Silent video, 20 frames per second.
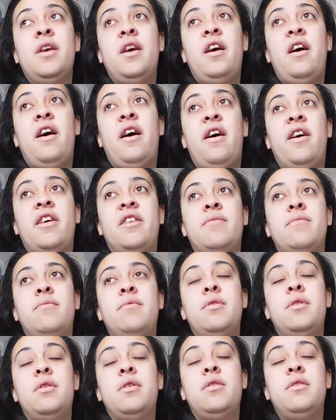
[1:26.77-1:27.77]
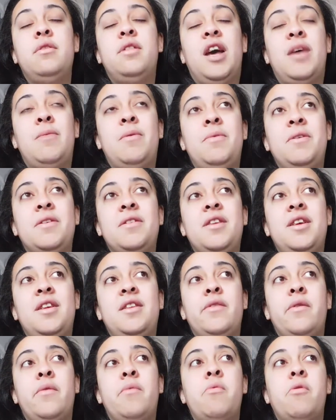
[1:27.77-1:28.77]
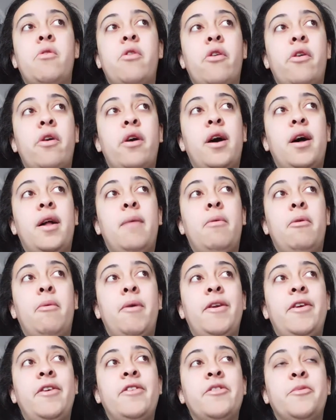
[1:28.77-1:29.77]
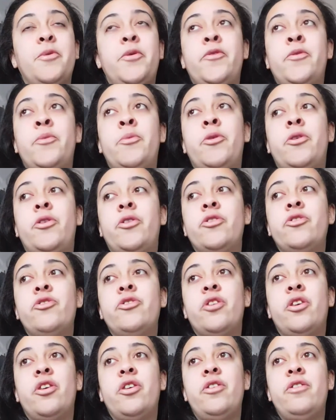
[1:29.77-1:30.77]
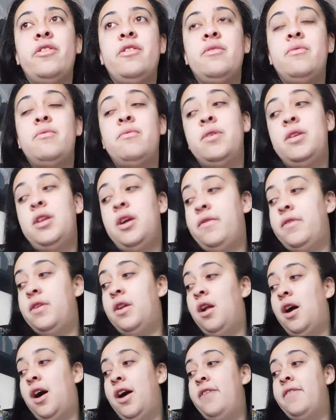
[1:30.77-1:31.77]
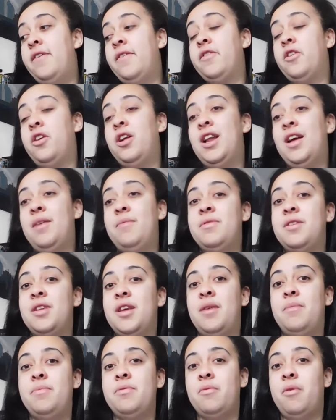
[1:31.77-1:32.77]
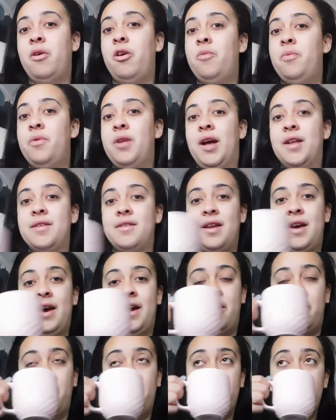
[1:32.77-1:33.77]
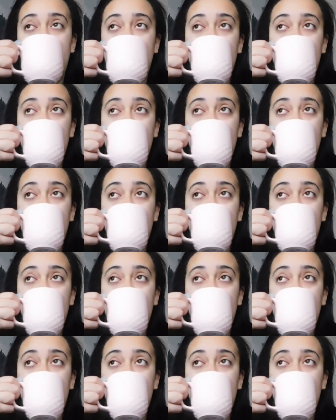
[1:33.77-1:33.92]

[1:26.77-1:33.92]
that made me sneeze even more and blow my nose up even more. So we're living life. I've got a lem sip, so I'm hoping that's going to help.